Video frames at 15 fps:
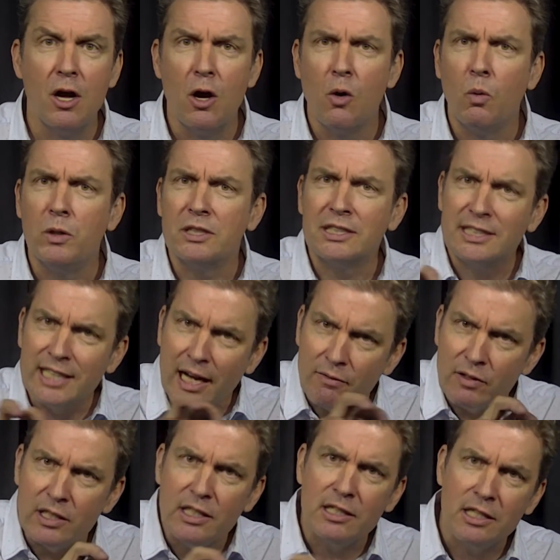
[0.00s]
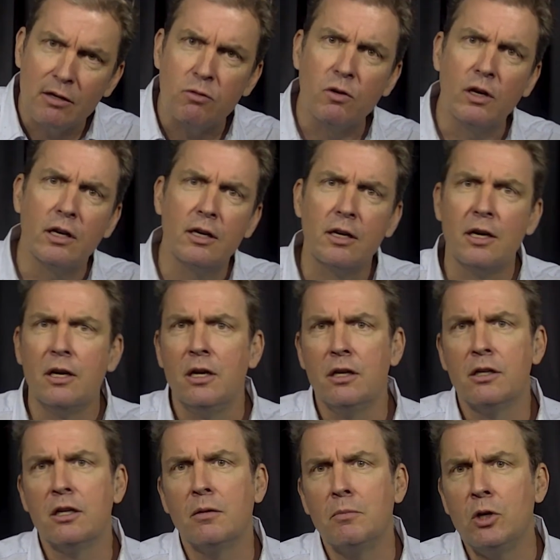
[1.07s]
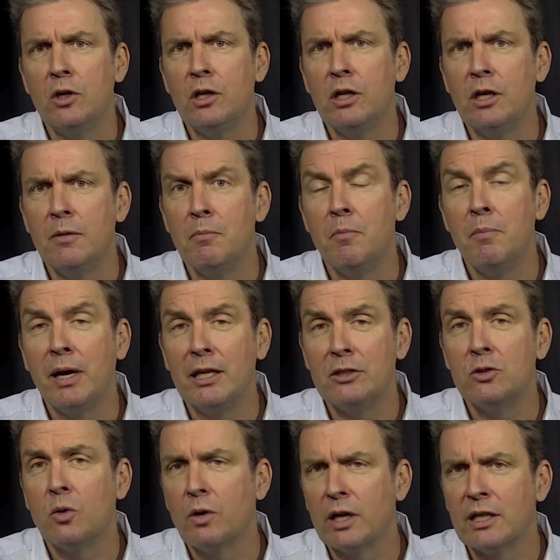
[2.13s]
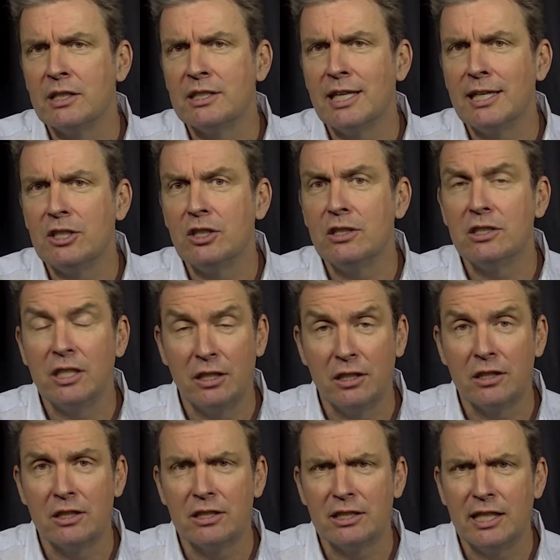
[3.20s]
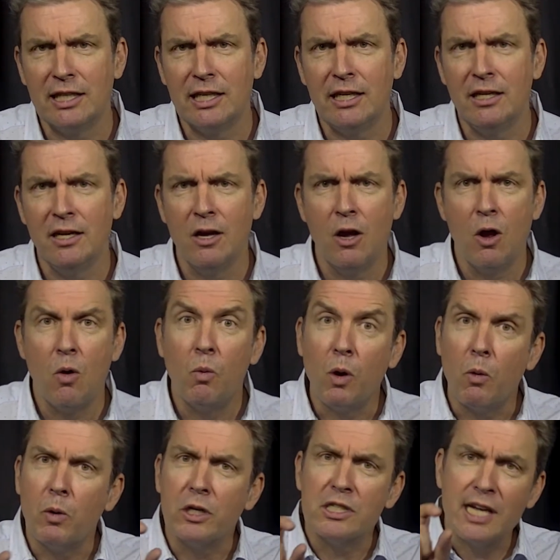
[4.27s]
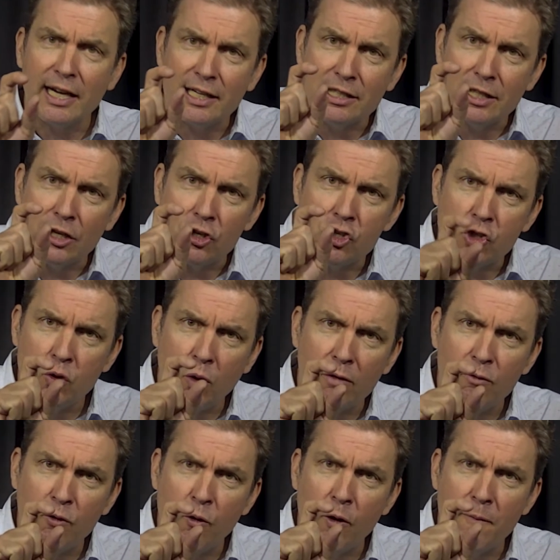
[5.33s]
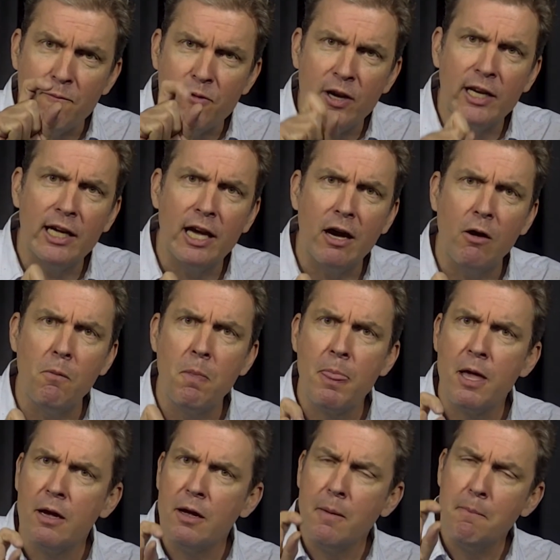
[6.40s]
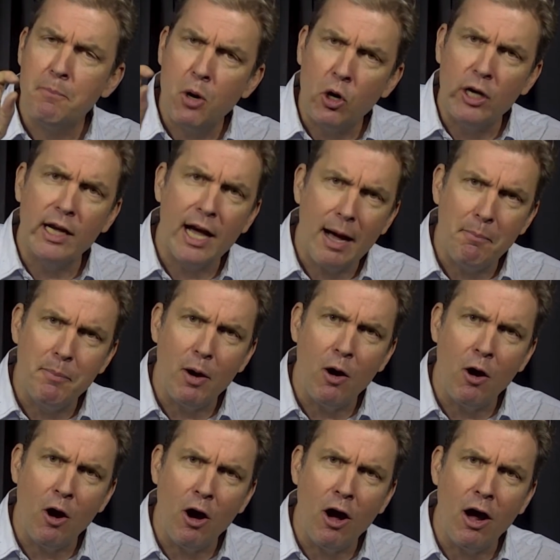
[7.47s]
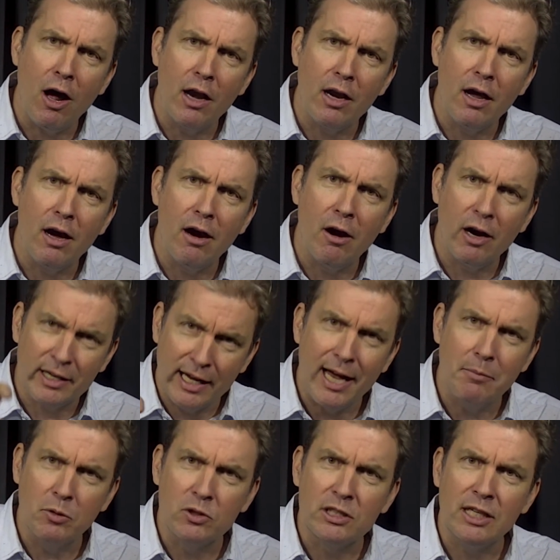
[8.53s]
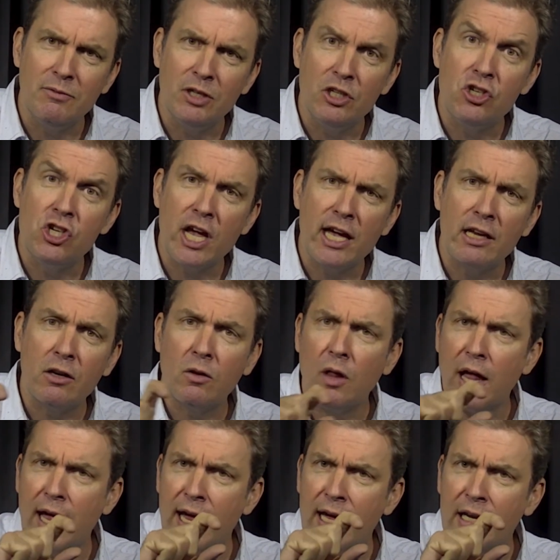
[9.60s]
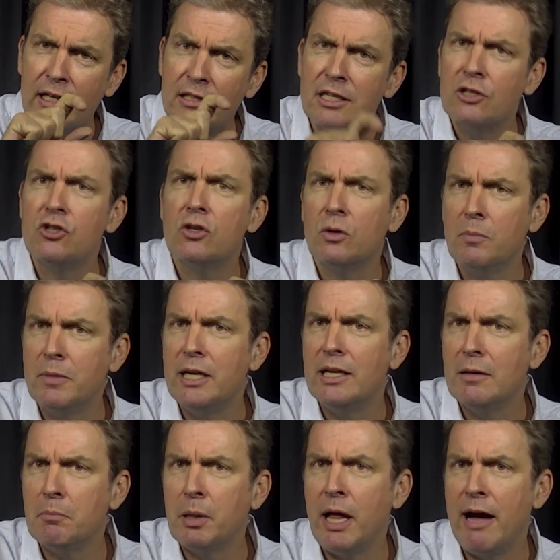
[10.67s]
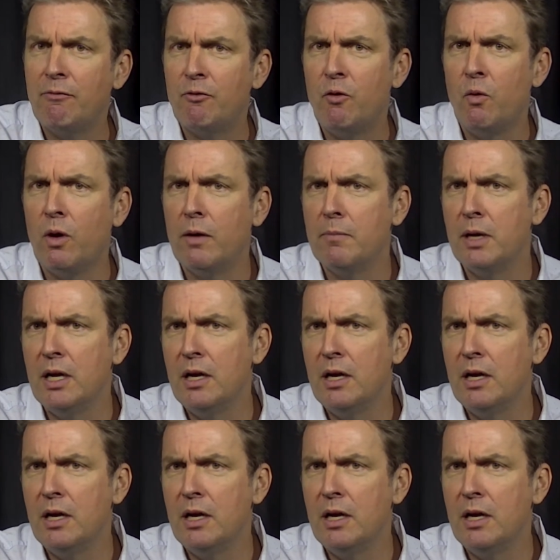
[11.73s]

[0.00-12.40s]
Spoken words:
with 70 different community-based organizations here in the city, where we're taking their short-form video, putting up on our cable TV channel and a digital media platform,